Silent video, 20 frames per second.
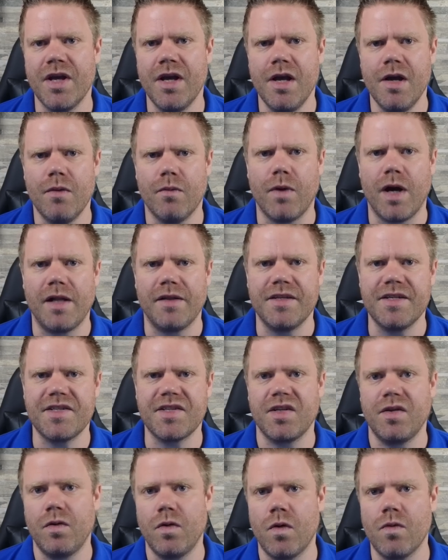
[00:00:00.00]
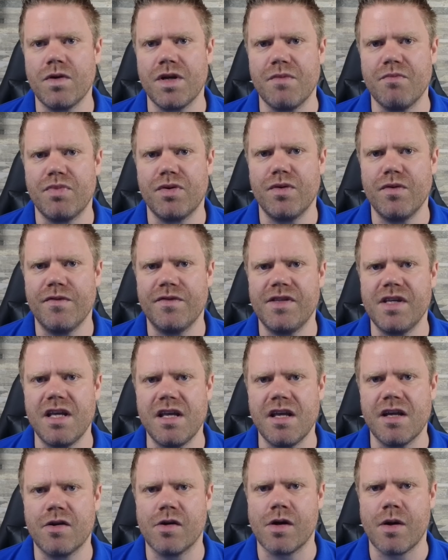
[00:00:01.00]
While this alone improved the
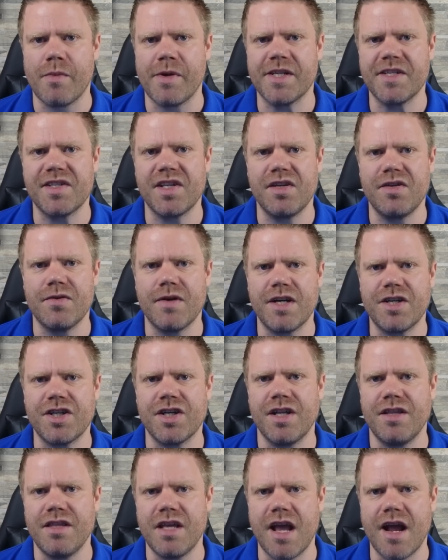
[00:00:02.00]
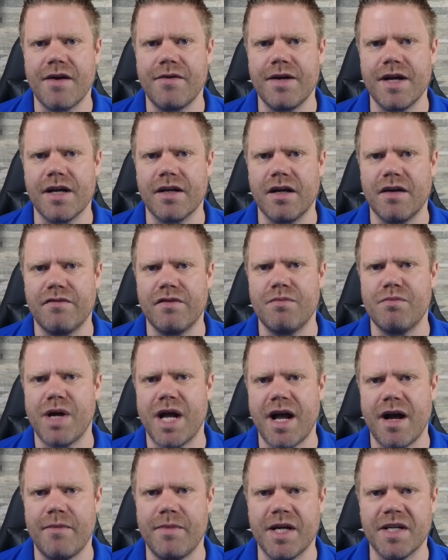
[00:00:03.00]
economic situation in the area governed by
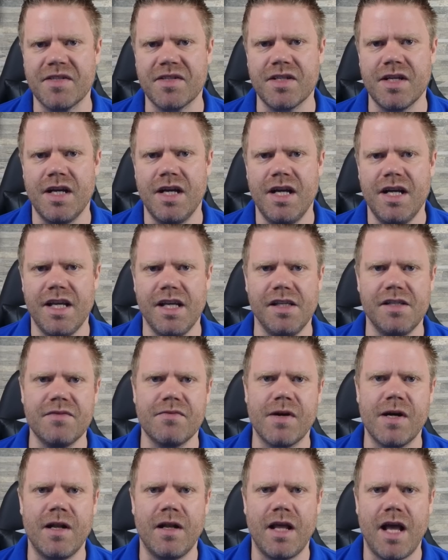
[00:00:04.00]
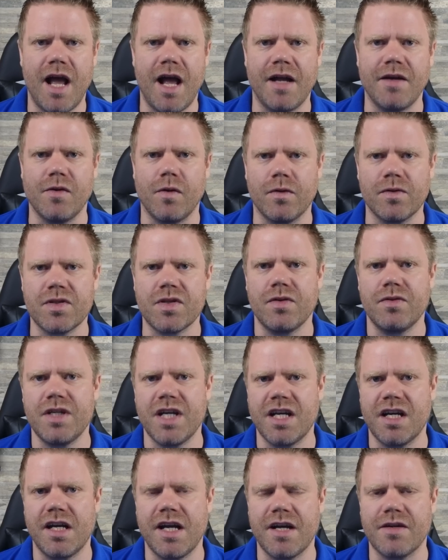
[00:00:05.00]
Hamas, Israel had also
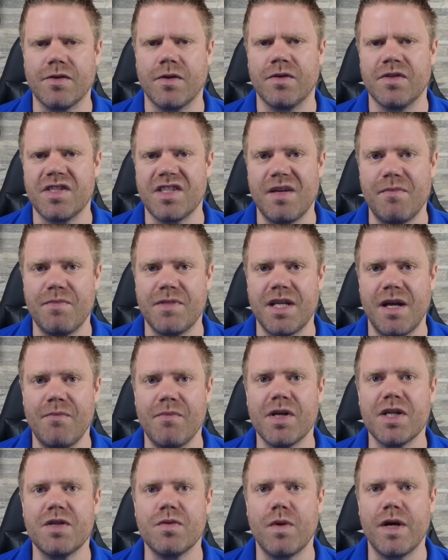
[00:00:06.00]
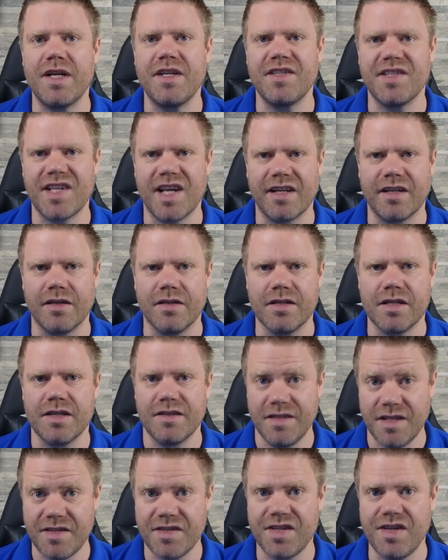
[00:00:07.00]
declared on September 22nd
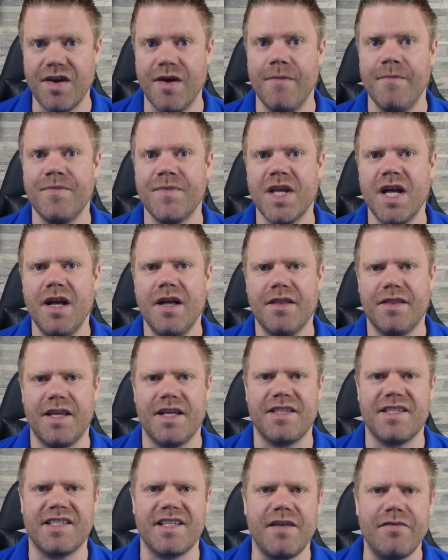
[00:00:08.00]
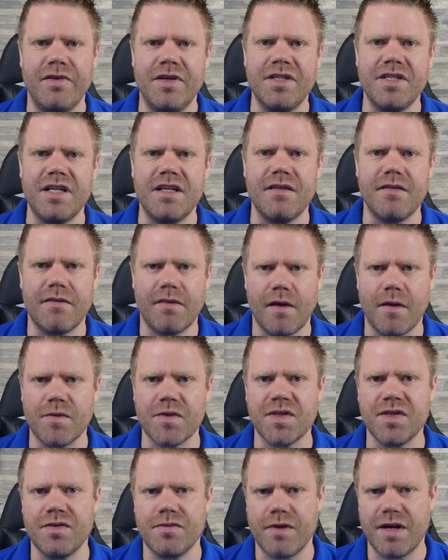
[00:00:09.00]
this year that
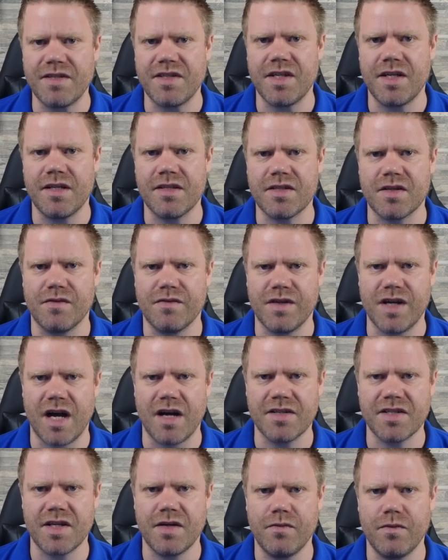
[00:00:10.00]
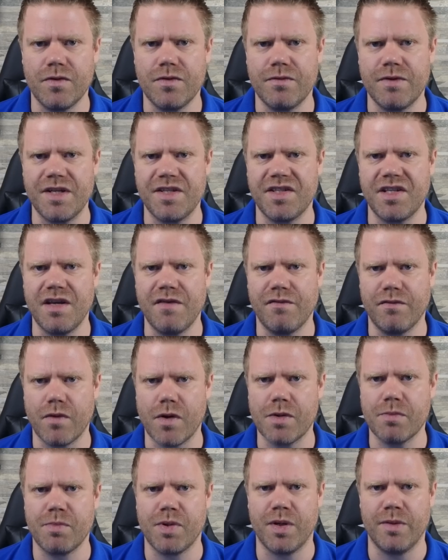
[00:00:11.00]
17,000 residents of Gaza would receive
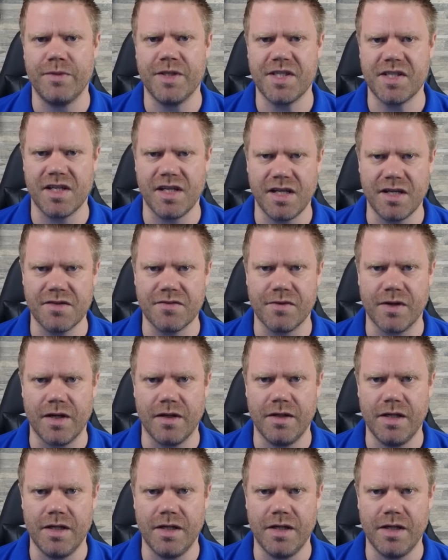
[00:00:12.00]
work permits in Israel,